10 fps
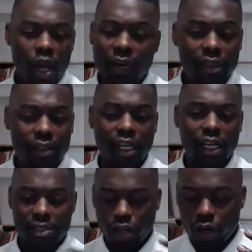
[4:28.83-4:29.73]
of
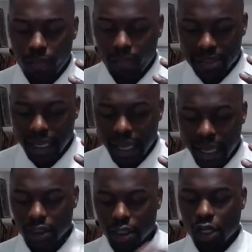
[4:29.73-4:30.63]
anything. It's just a herd
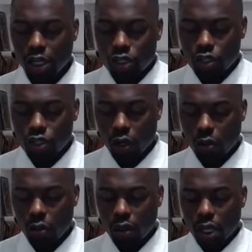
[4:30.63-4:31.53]
mentality.
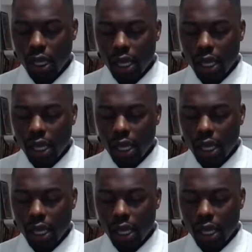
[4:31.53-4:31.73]
So